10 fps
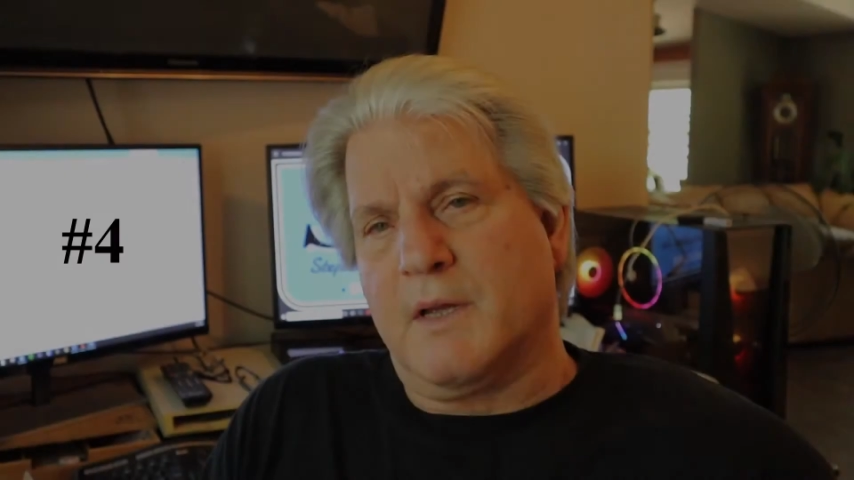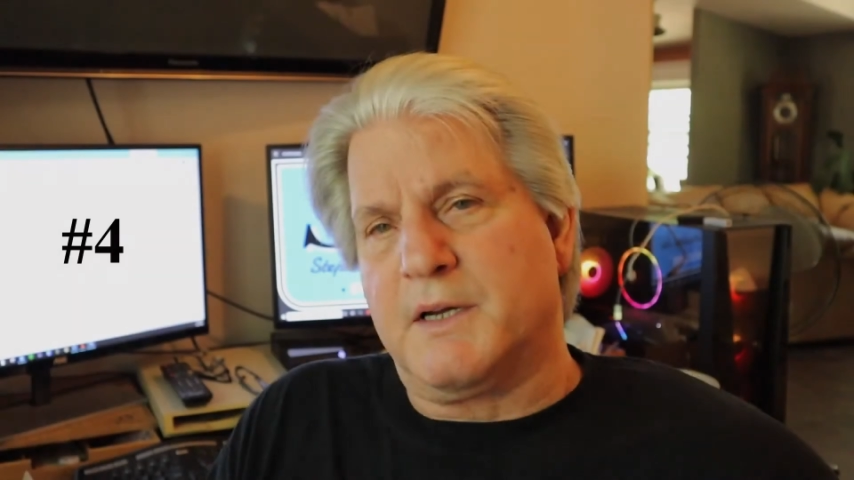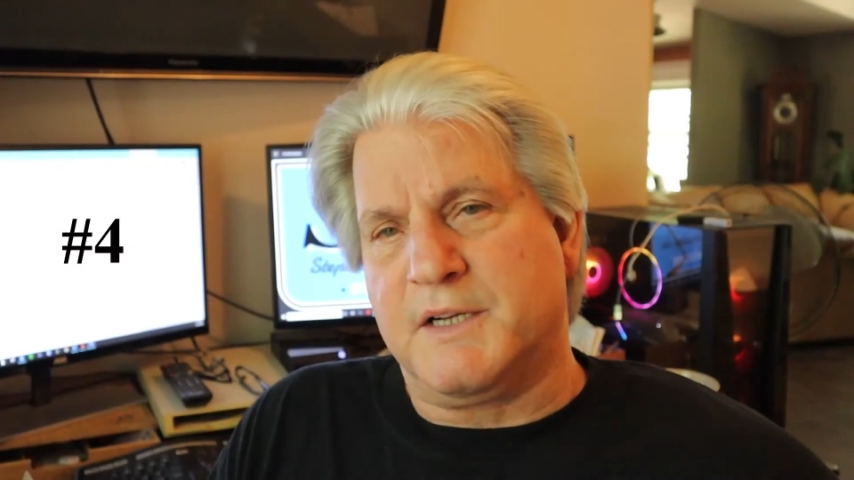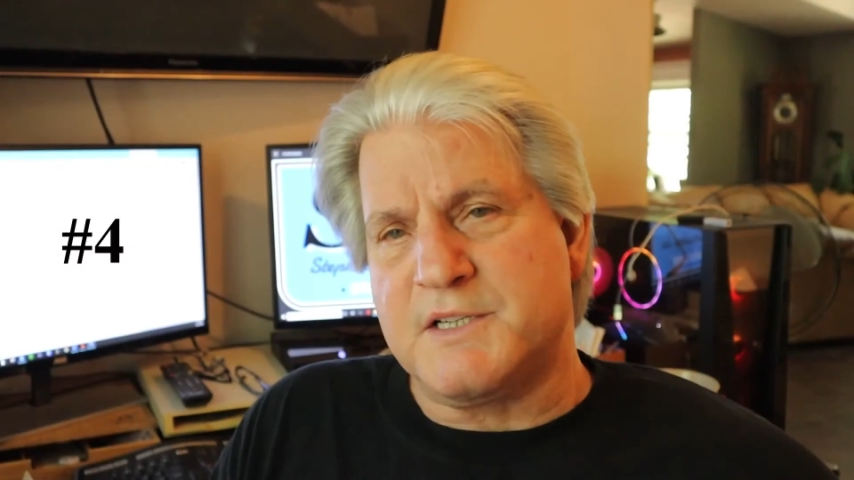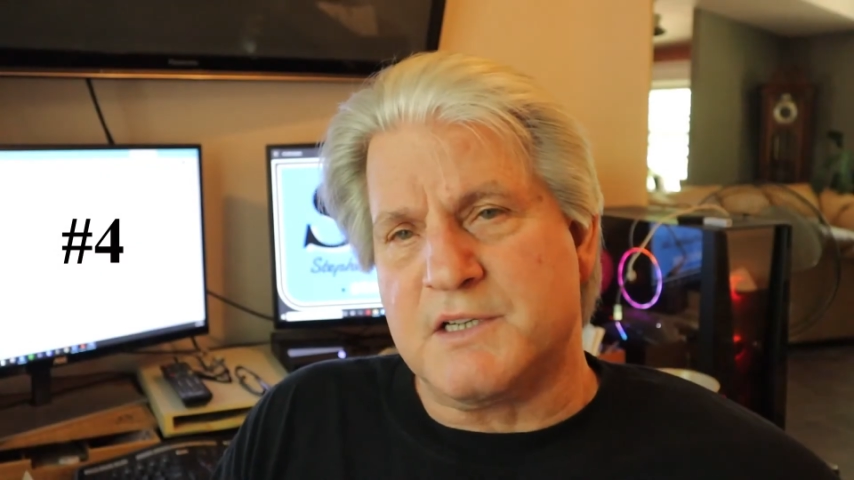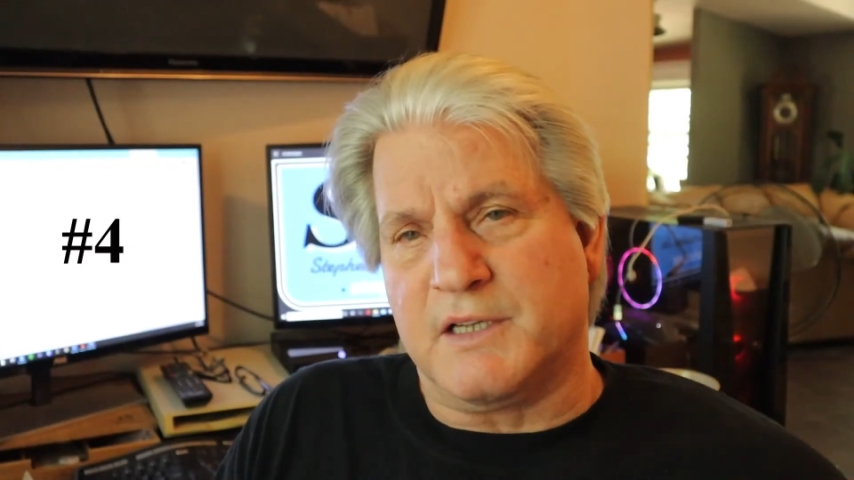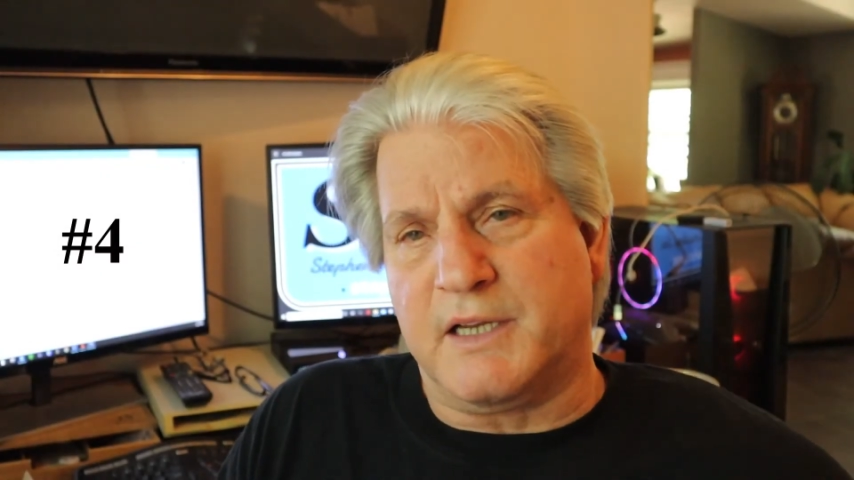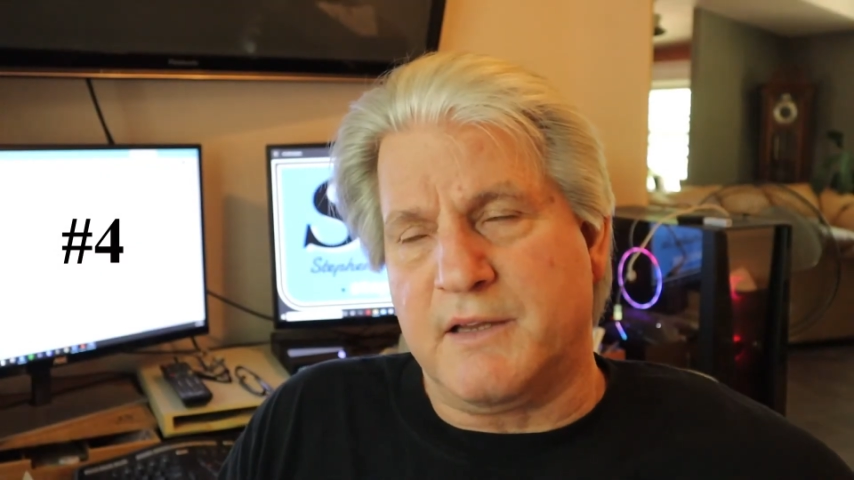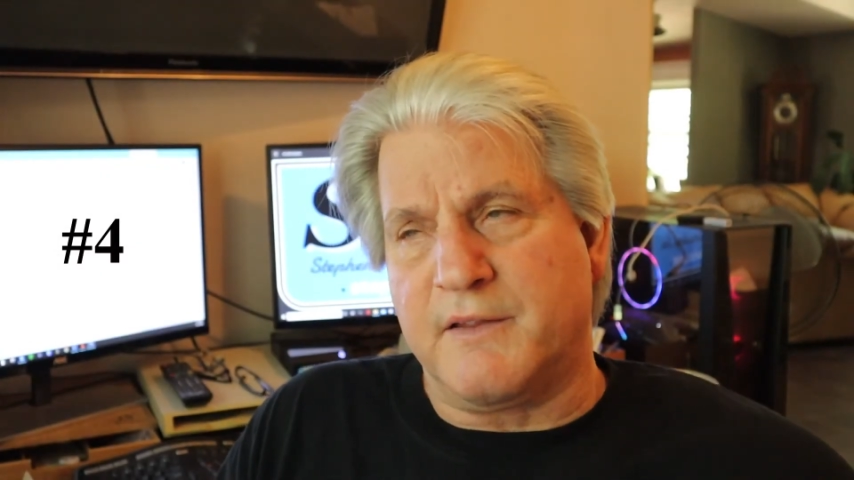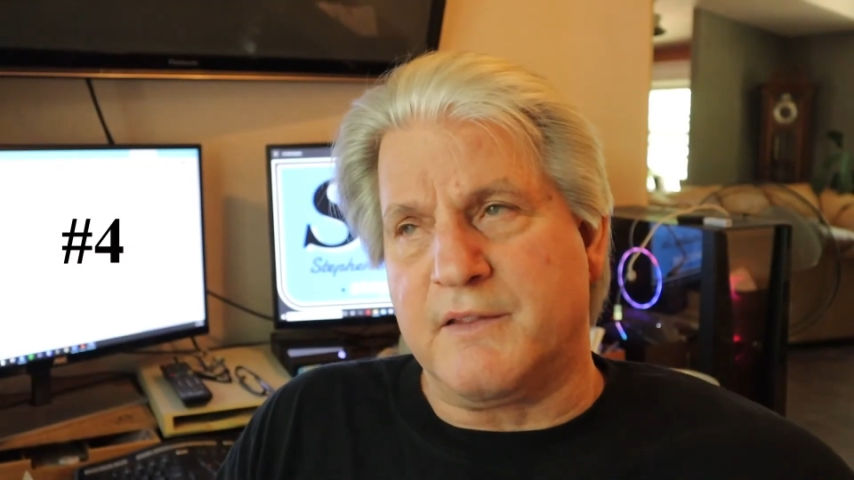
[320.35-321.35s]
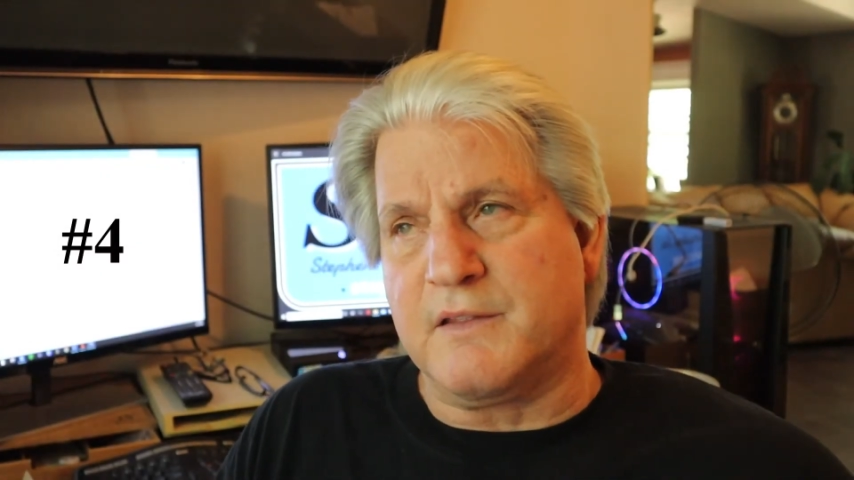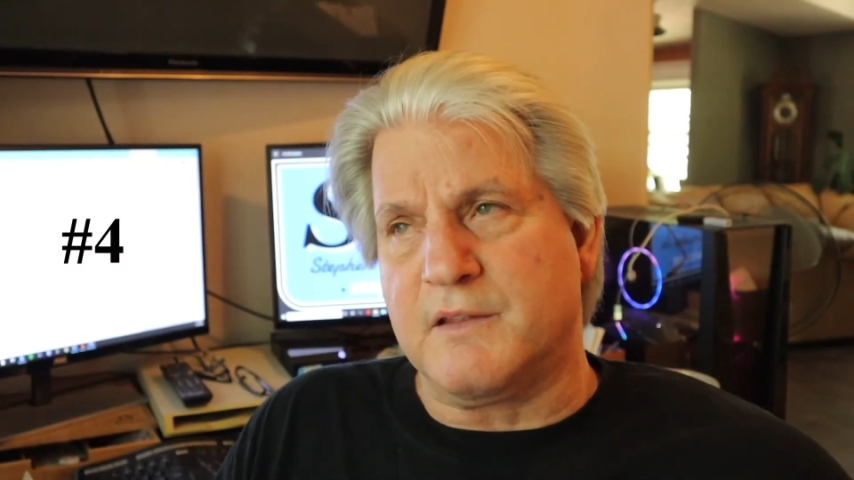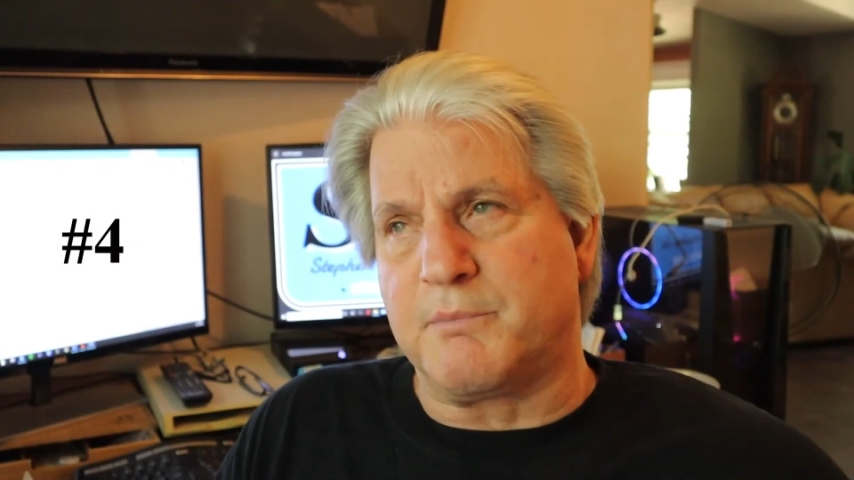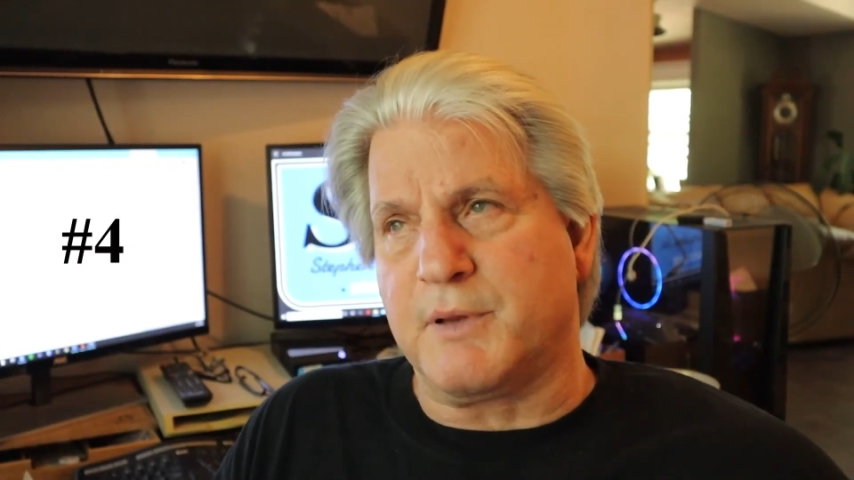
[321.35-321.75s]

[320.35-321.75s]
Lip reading: Additionally, the